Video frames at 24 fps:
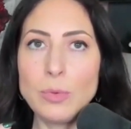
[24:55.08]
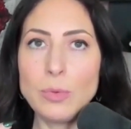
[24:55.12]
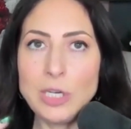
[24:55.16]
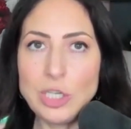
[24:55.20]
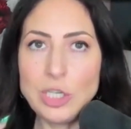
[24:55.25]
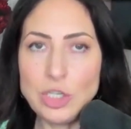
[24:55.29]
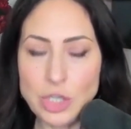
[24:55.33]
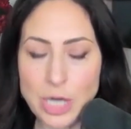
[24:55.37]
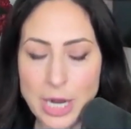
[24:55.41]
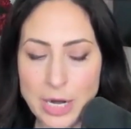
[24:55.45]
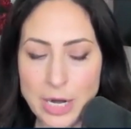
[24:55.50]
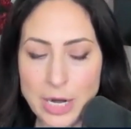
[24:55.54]

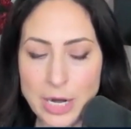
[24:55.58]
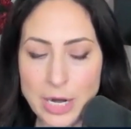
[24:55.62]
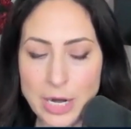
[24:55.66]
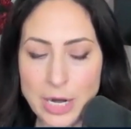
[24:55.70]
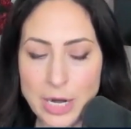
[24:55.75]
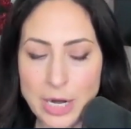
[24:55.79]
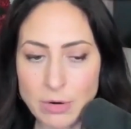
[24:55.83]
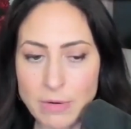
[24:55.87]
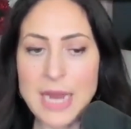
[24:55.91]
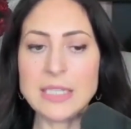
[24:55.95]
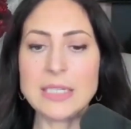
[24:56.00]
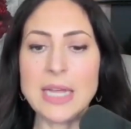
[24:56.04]

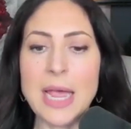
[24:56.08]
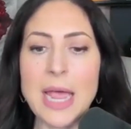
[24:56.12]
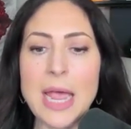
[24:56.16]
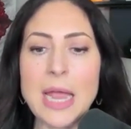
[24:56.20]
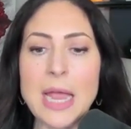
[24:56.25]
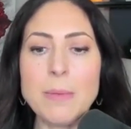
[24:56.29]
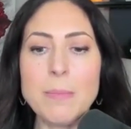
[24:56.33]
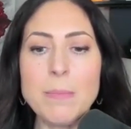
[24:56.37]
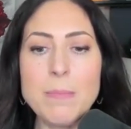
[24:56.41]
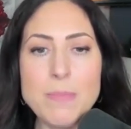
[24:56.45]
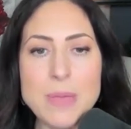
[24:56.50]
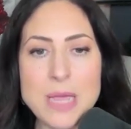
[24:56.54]
regenerate
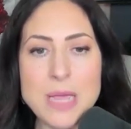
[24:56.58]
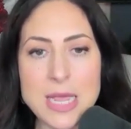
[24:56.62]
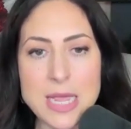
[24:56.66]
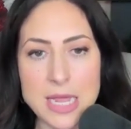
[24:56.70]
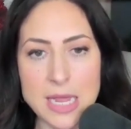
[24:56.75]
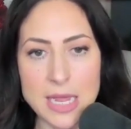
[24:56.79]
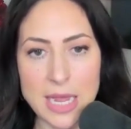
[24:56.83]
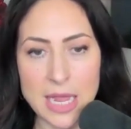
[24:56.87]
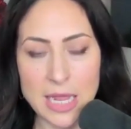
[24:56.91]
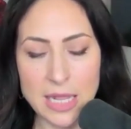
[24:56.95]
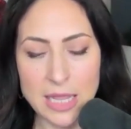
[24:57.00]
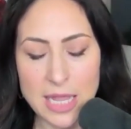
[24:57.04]
and
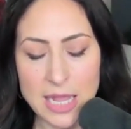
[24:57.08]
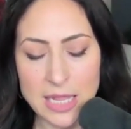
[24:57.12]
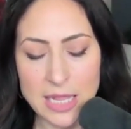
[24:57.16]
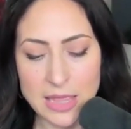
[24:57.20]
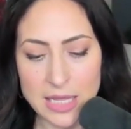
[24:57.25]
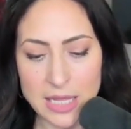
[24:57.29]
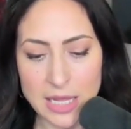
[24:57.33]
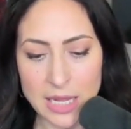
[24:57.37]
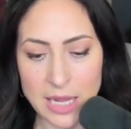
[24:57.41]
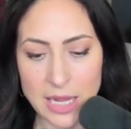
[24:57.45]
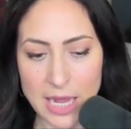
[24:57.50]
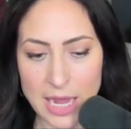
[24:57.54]
be, and
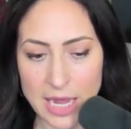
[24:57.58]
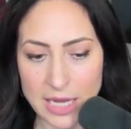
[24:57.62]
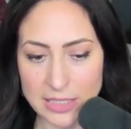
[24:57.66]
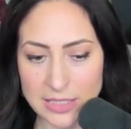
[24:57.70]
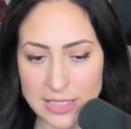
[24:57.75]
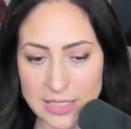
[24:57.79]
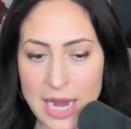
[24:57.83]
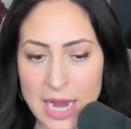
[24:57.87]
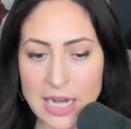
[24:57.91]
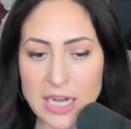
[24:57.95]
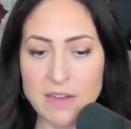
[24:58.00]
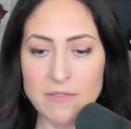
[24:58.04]
let the
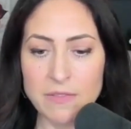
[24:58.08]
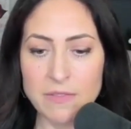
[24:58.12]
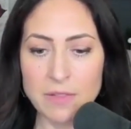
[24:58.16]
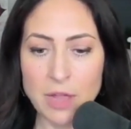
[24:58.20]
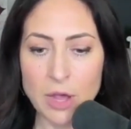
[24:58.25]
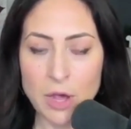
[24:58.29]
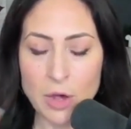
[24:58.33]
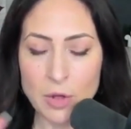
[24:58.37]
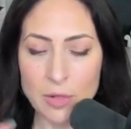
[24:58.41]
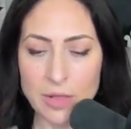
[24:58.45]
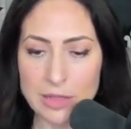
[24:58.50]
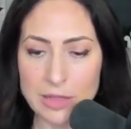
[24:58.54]
anxiety
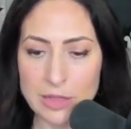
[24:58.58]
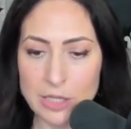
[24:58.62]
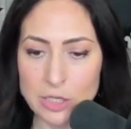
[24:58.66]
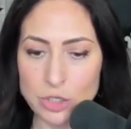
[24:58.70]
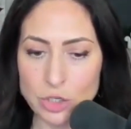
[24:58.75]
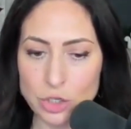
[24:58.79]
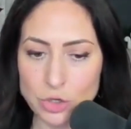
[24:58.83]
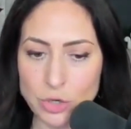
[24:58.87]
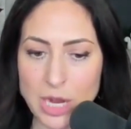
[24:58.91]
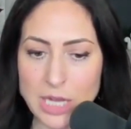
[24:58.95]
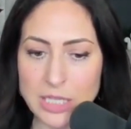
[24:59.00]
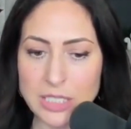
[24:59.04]
flow, let the
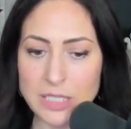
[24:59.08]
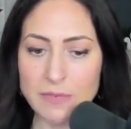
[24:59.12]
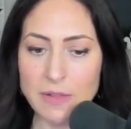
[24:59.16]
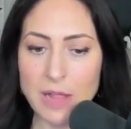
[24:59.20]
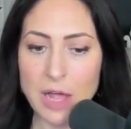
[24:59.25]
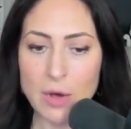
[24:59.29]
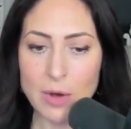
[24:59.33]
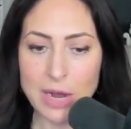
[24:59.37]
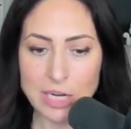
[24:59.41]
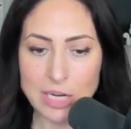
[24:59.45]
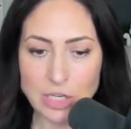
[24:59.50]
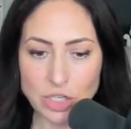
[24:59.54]
stress
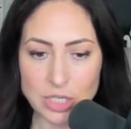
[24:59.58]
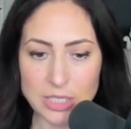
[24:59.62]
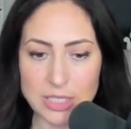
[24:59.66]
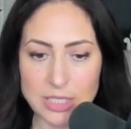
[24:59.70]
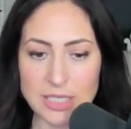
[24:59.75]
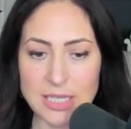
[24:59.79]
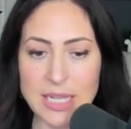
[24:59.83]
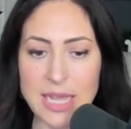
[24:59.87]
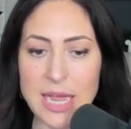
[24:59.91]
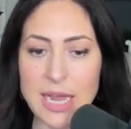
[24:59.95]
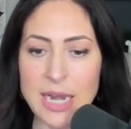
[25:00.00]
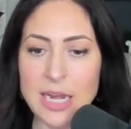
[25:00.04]
flow, and
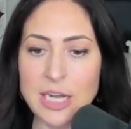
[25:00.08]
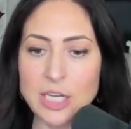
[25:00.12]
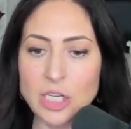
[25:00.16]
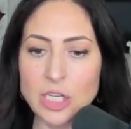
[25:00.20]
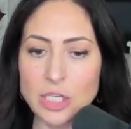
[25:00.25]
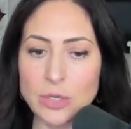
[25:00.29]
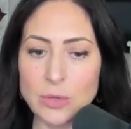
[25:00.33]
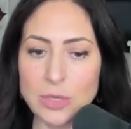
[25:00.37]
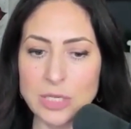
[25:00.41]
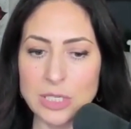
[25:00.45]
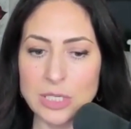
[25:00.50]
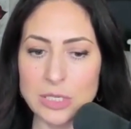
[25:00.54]
just get
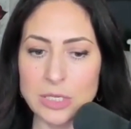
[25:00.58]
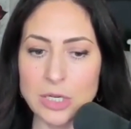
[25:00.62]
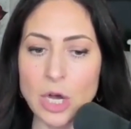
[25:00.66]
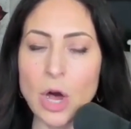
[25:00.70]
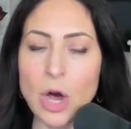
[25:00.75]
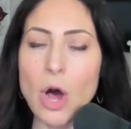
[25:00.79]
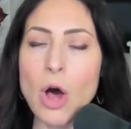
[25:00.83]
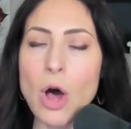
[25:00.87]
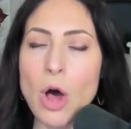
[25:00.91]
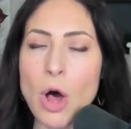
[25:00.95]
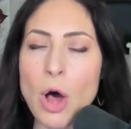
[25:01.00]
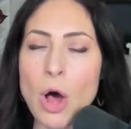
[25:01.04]
into a
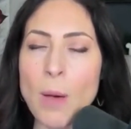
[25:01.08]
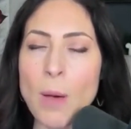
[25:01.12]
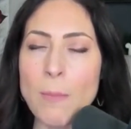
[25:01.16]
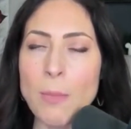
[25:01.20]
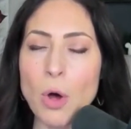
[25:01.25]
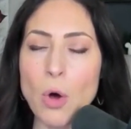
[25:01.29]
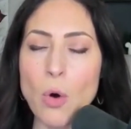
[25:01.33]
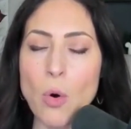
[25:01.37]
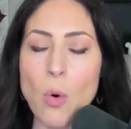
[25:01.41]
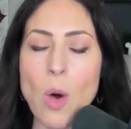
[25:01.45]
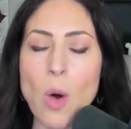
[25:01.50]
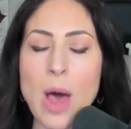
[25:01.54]

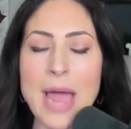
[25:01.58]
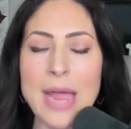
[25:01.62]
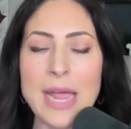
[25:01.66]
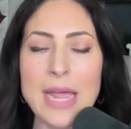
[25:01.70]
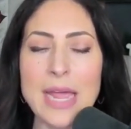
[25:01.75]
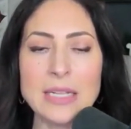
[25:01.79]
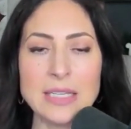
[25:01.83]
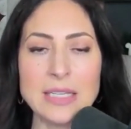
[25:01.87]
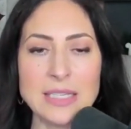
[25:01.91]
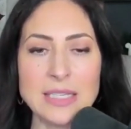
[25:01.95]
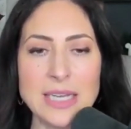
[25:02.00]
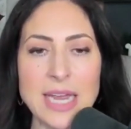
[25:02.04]
calm,
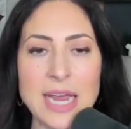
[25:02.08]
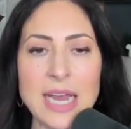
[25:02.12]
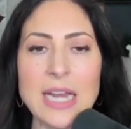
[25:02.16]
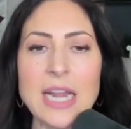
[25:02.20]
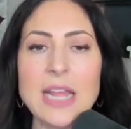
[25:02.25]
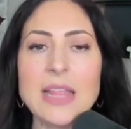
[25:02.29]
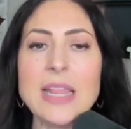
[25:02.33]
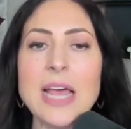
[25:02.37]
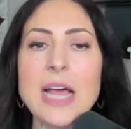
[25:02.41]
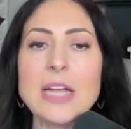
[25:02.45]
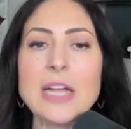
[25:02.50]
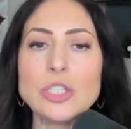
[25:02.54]
quiet state.
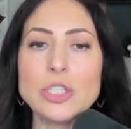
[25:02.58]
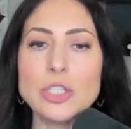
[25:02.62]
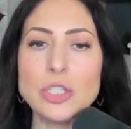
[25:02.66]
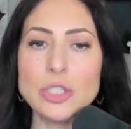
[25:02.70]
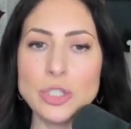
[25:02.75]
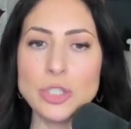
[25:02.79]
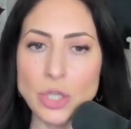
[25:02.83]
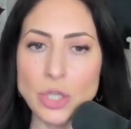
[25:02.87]
And that's